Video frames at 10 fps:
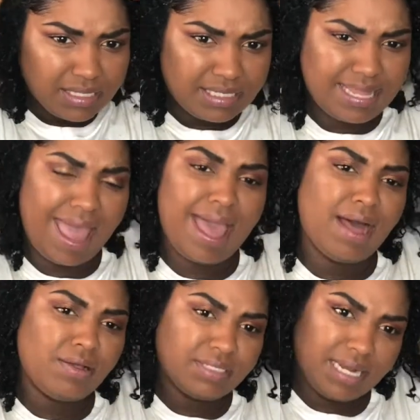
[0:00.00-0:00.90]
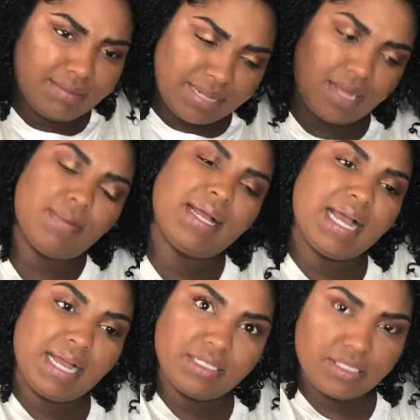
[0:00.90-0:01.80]
styles, and I'm like, oh my
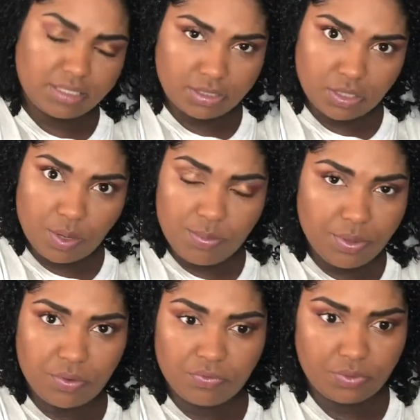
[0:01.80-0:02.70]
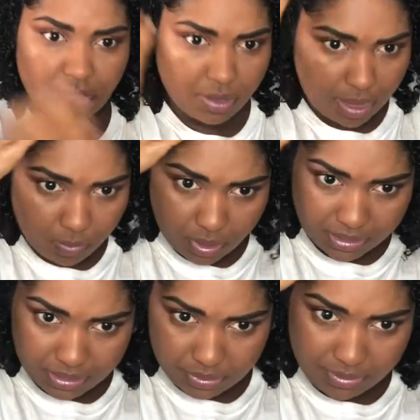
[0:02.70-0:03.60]
gosh, this is so beautiful. You know, I
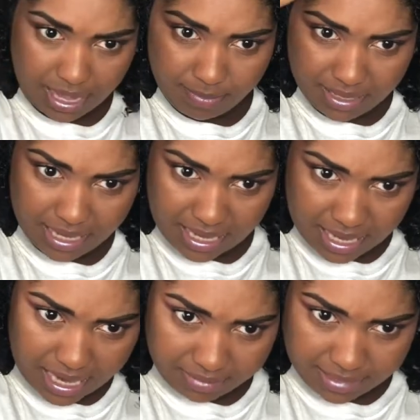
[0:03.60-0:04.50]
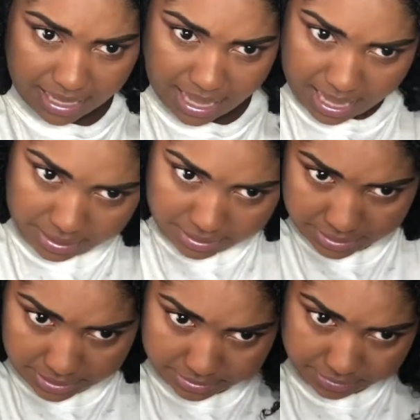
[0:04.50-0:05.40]
want to do that, but then I'm like,
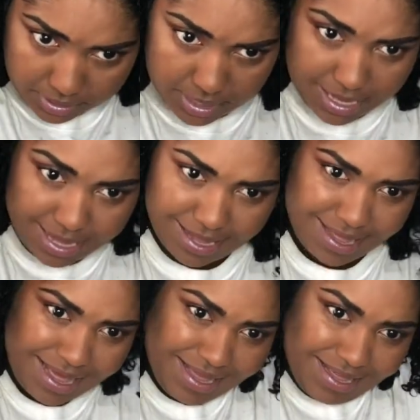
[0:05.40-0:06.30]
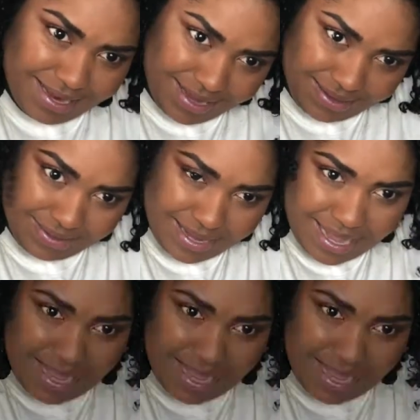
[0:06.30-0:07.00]
you know,